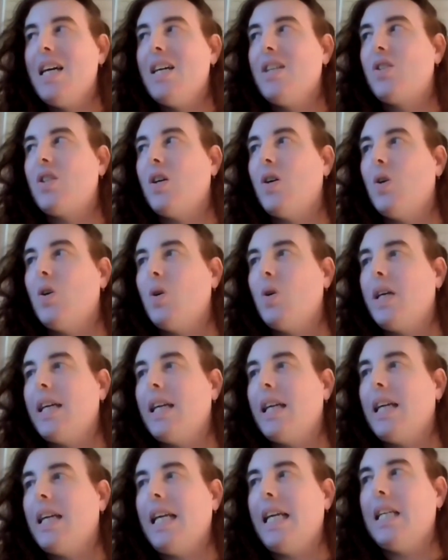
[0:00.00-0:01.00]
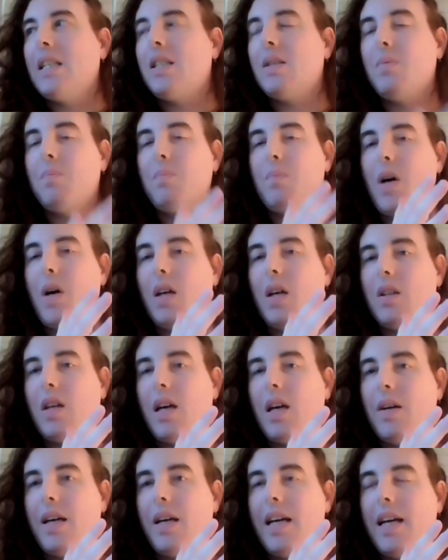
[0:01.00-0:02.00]
So it's,
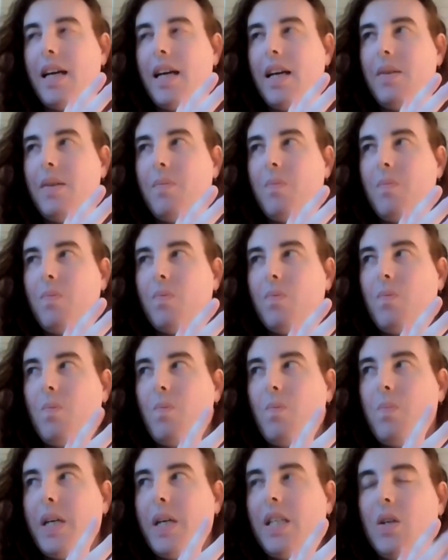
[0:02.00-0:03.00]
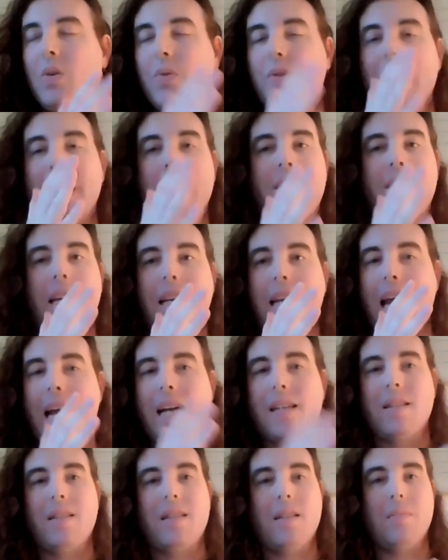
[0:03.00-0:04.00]
but things like
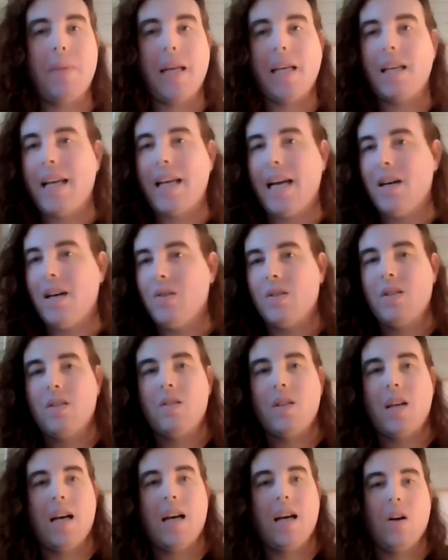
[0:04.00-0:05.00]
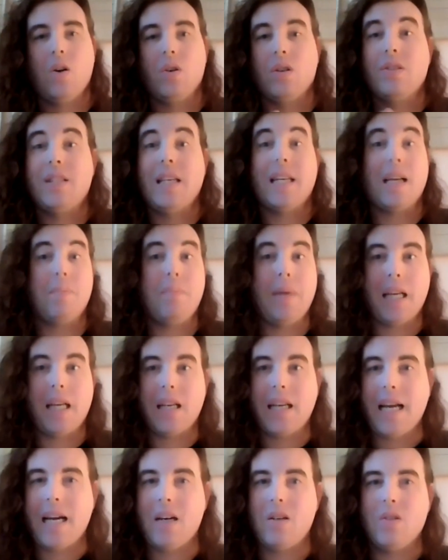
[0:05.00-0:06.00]
accessing bank accounts or setting up bank
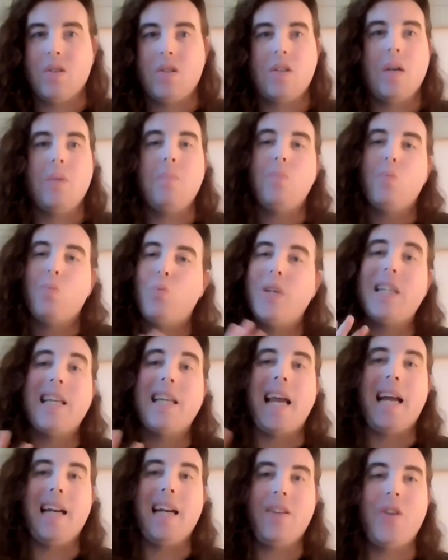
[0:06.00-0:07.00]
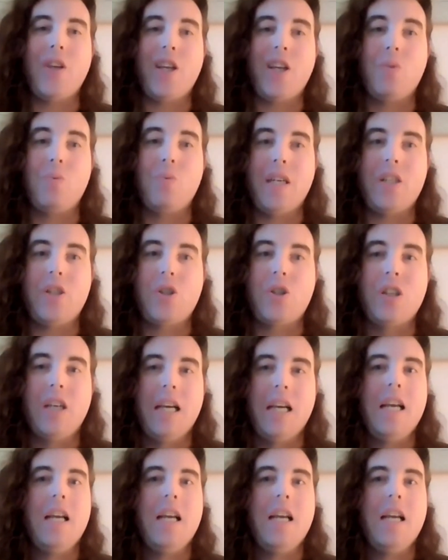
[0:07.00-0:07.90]
accounts, really anything in which